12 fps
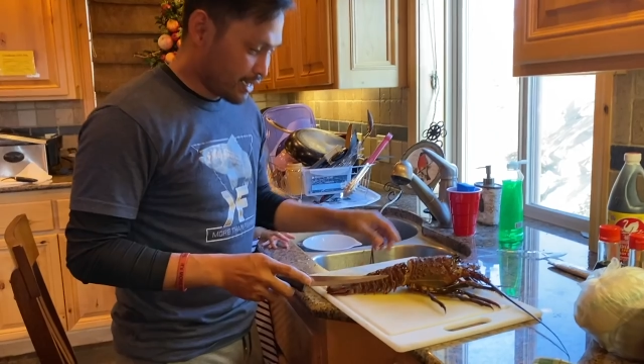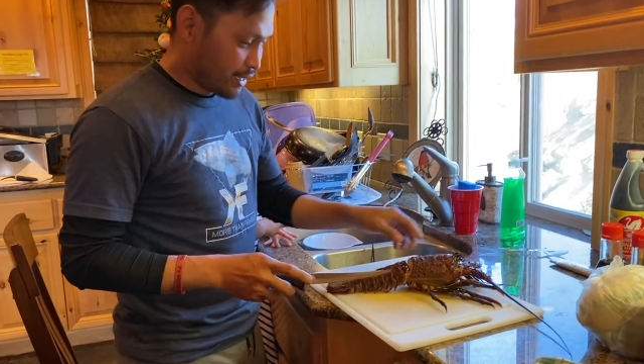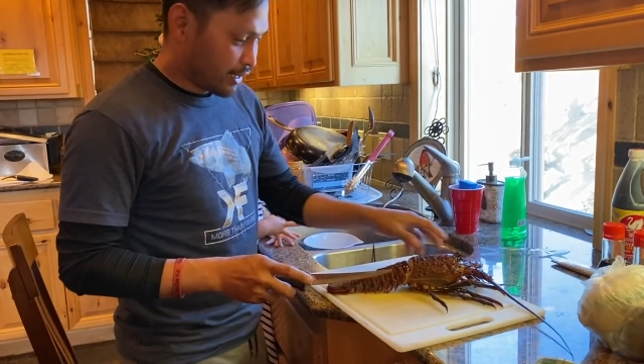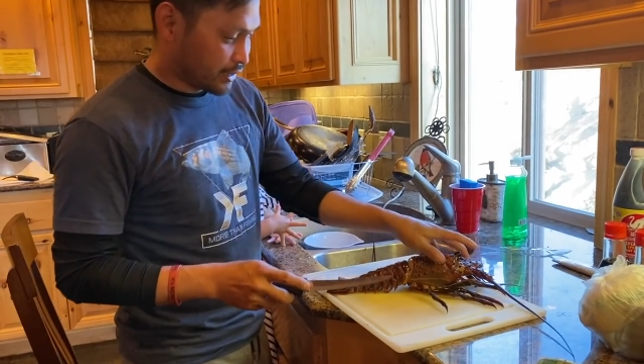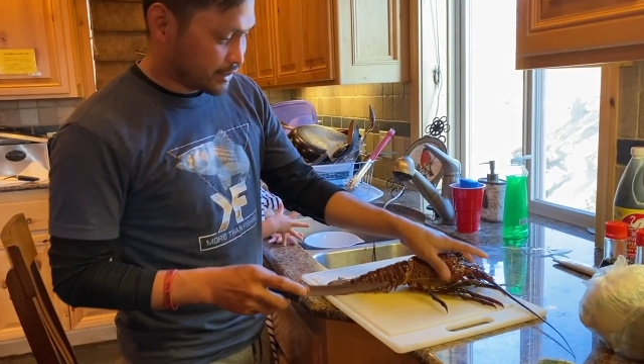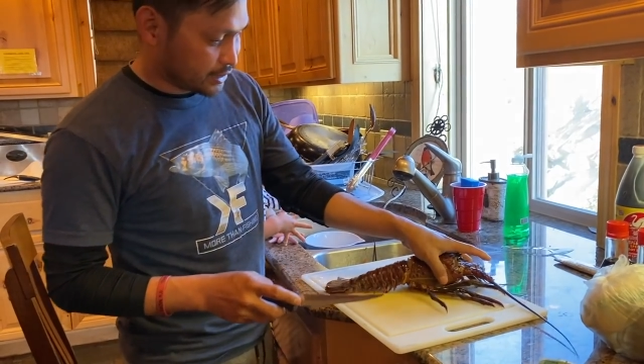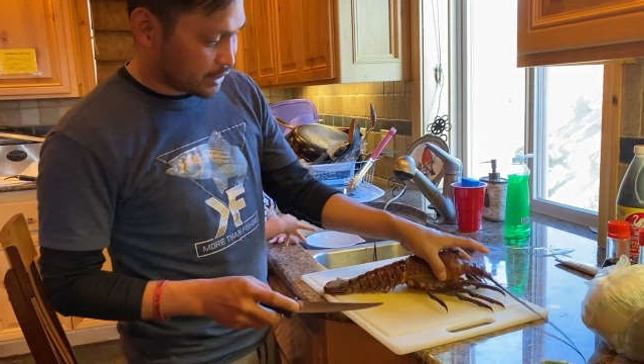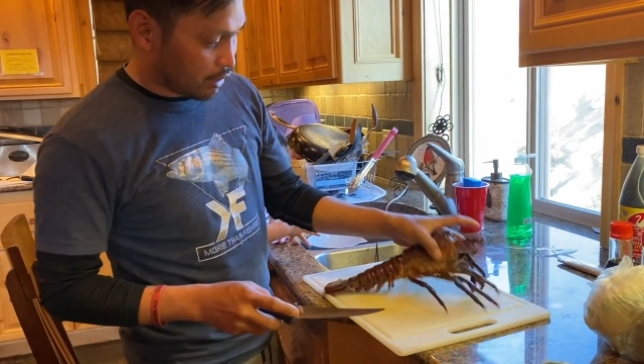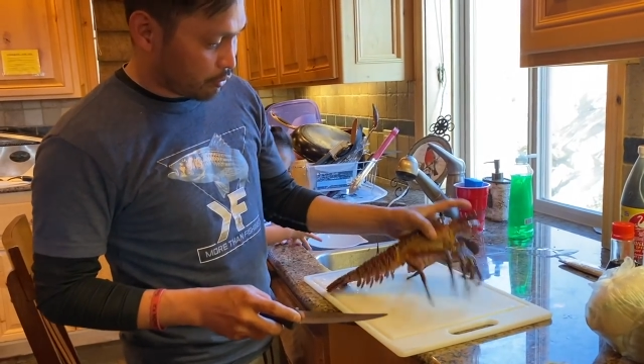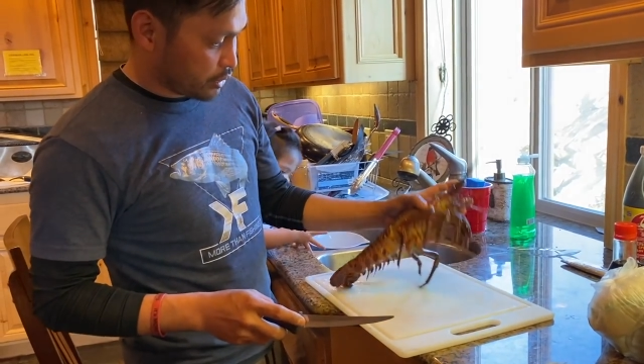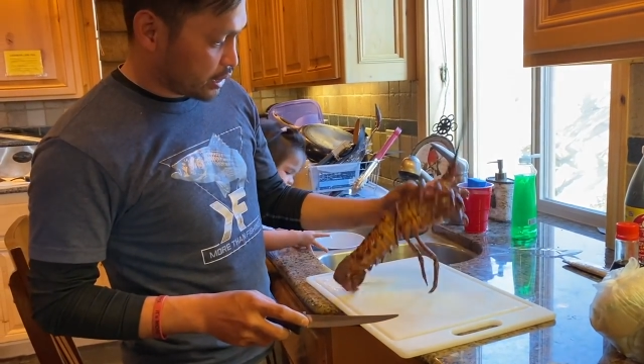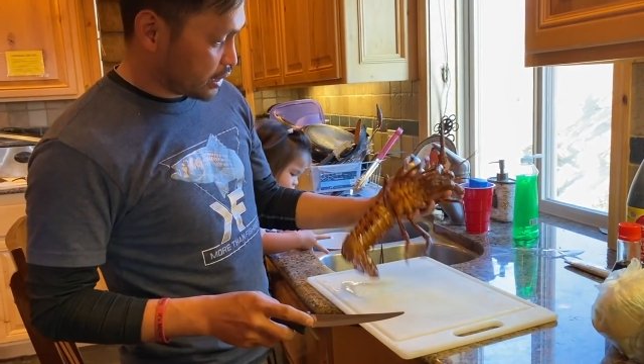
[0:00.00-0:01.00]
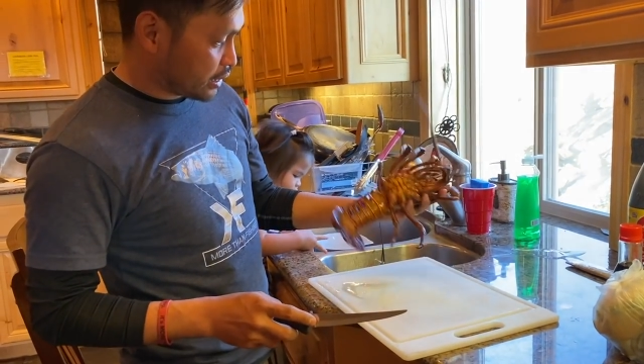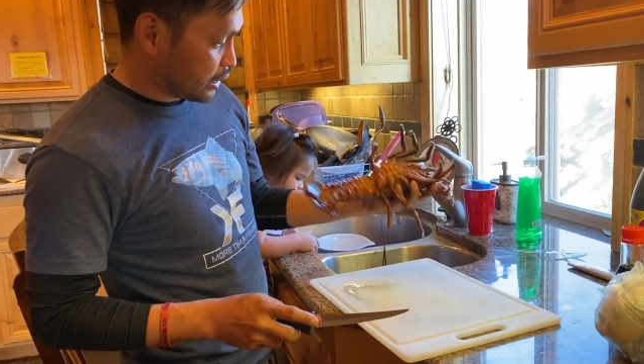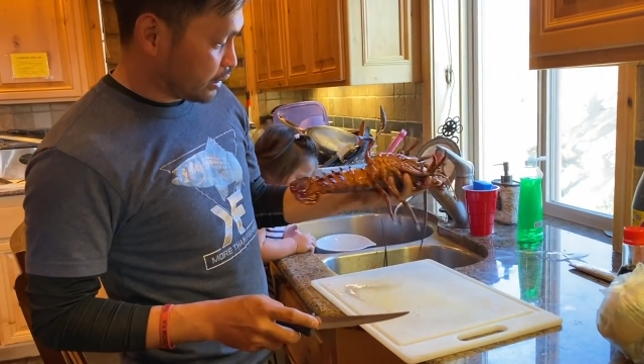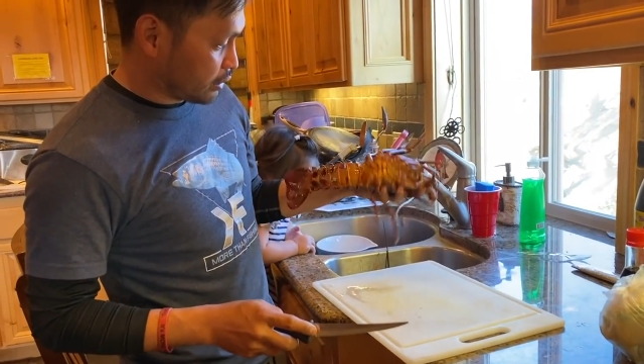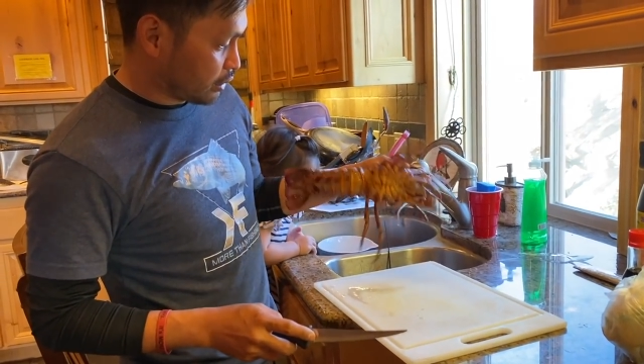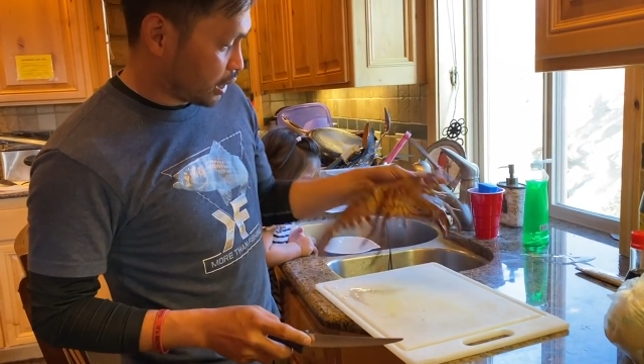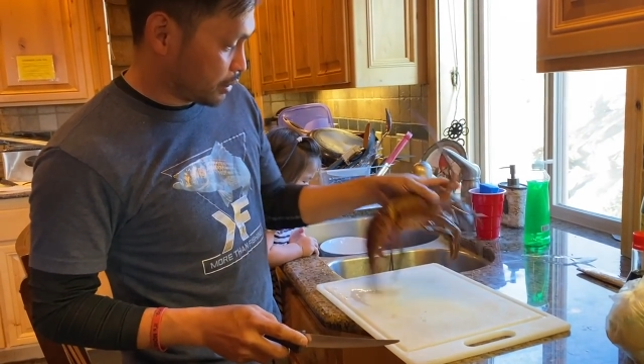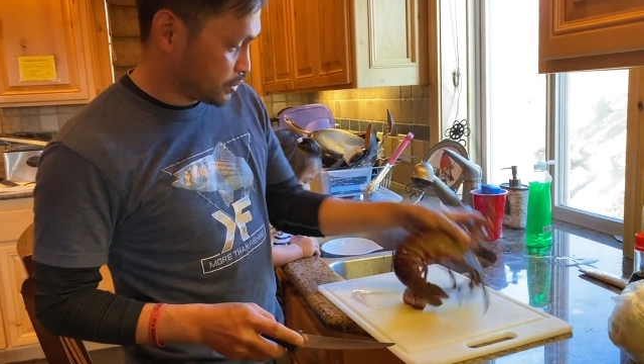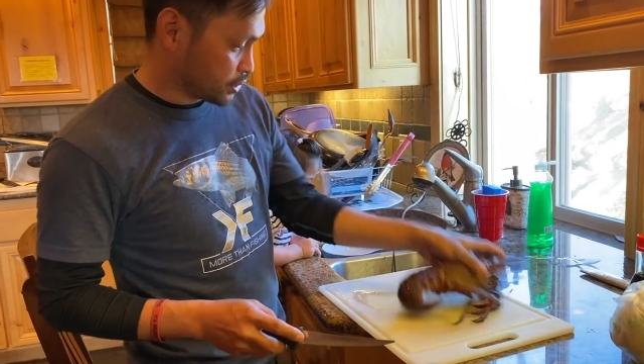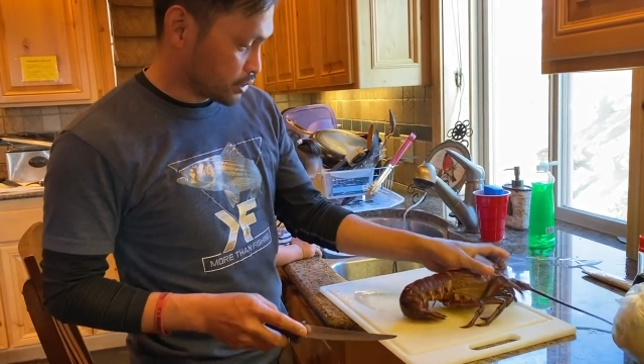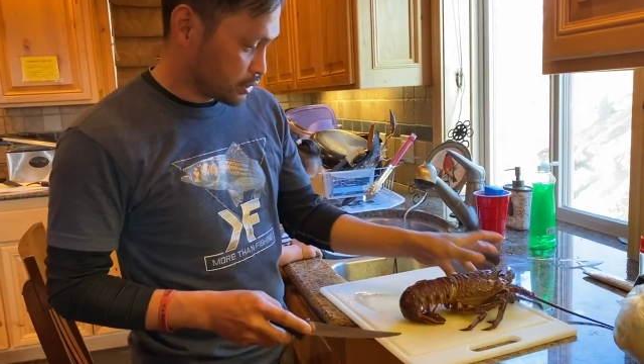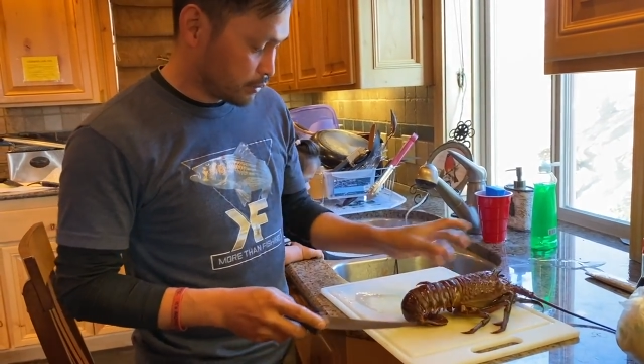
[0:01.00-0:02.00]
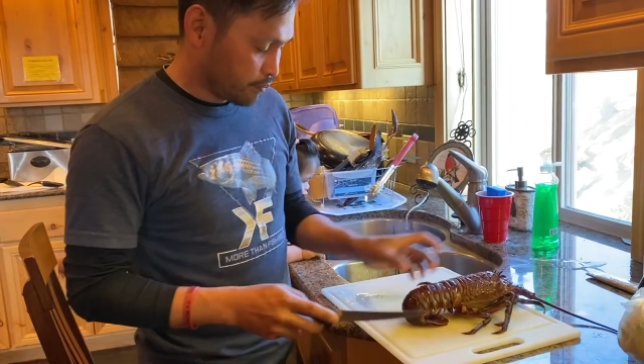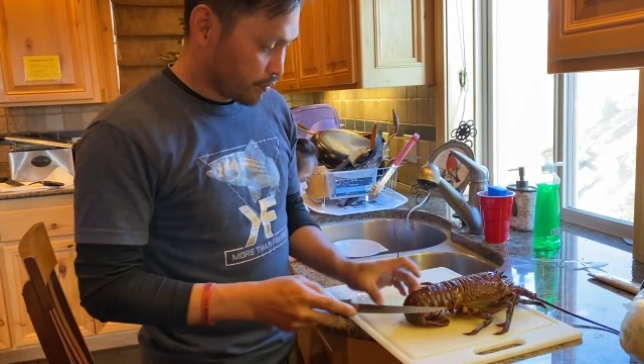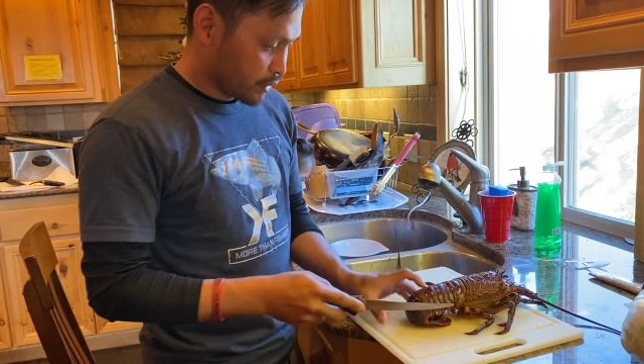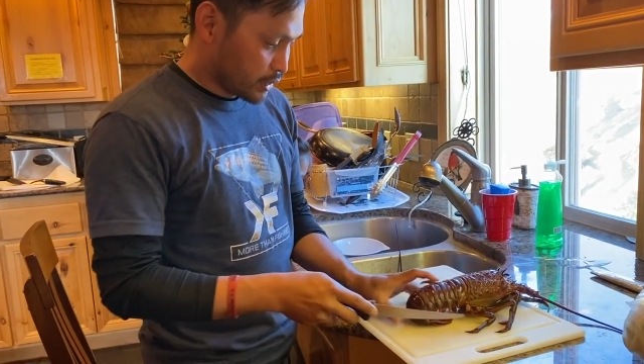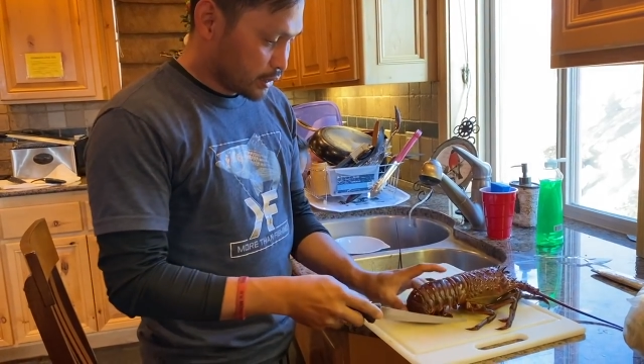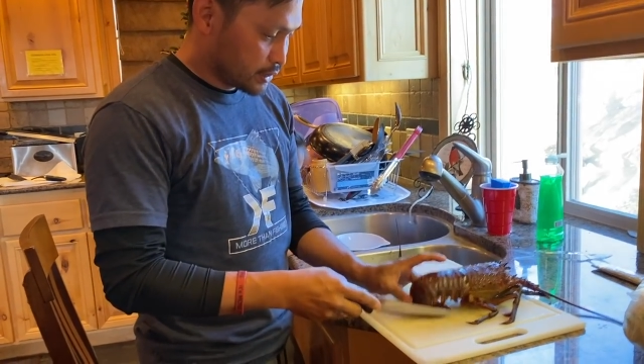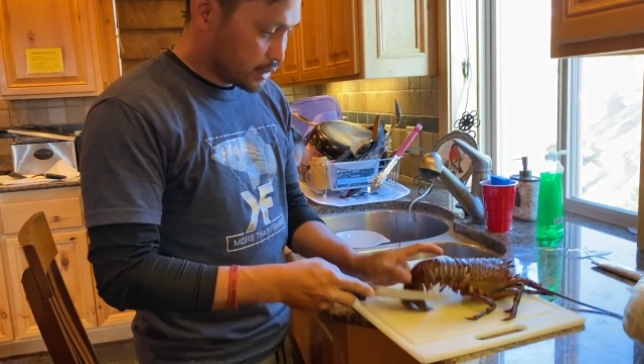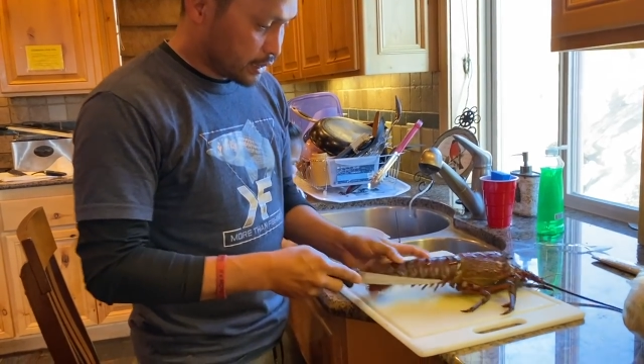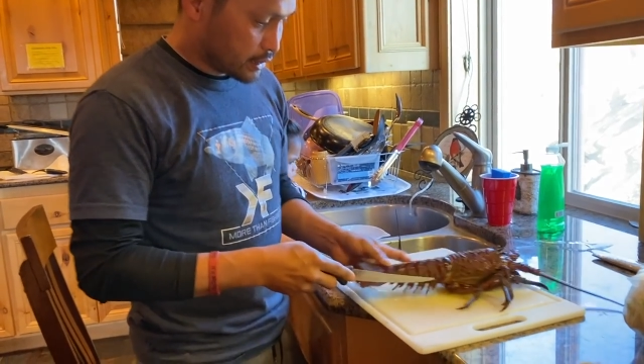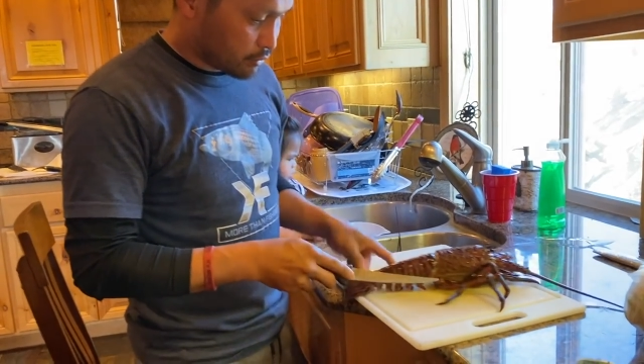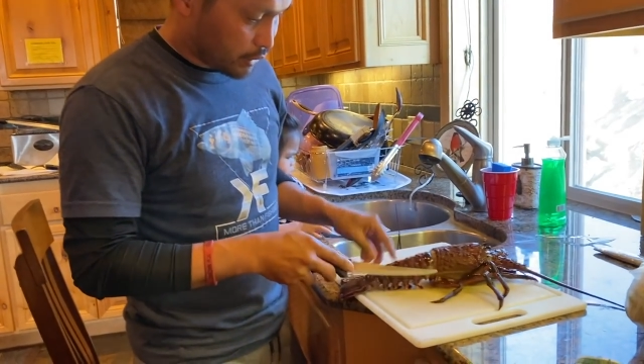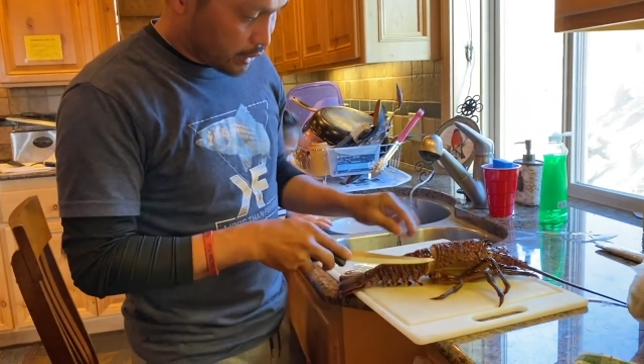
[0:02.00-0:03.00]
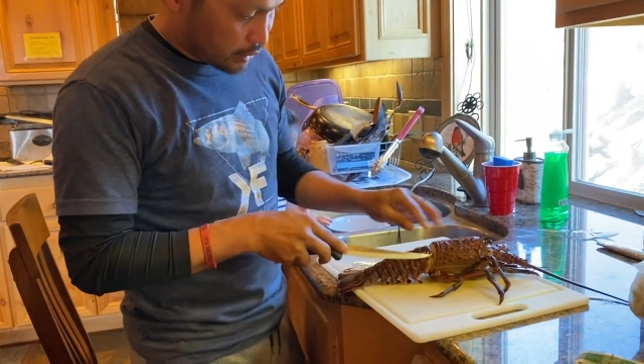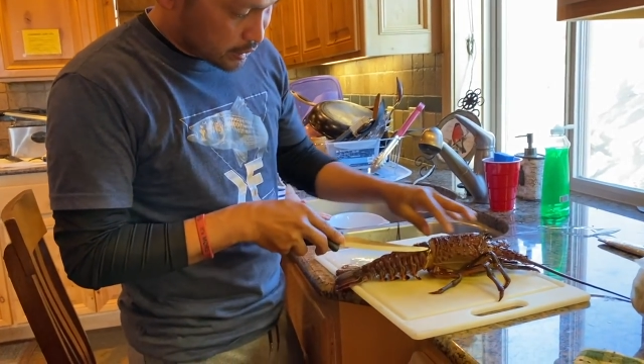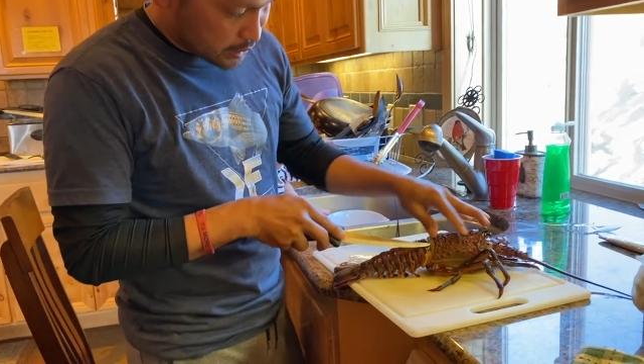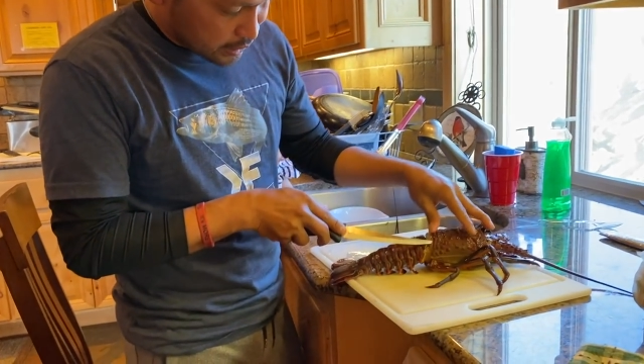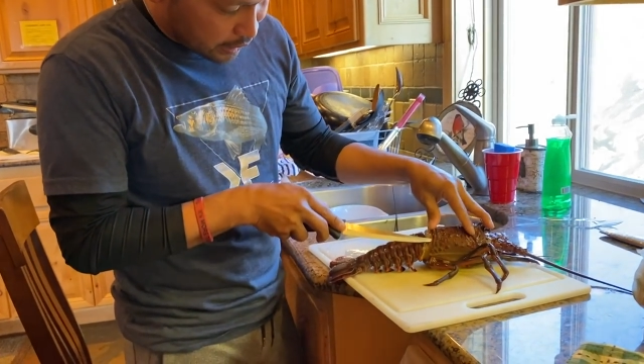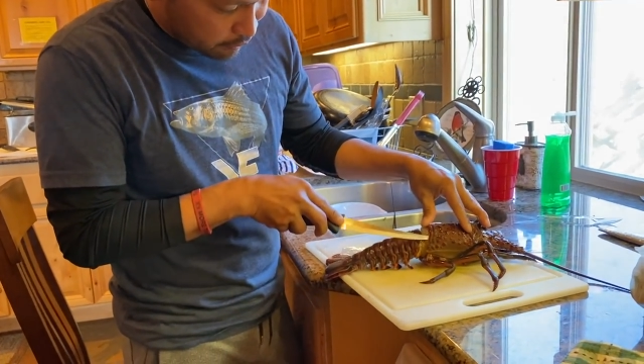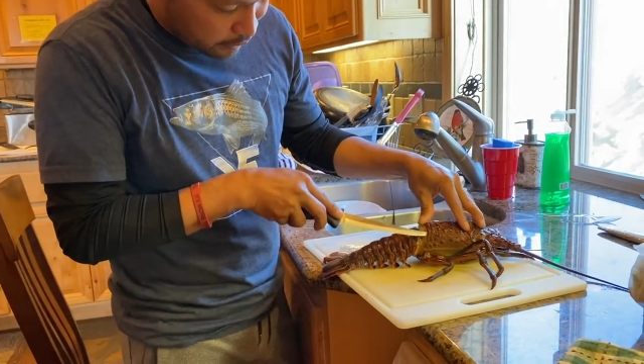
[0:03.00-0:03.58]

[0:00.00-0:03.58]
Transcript: All right, this is how we're gonna clean a lobster. See this right here, this side right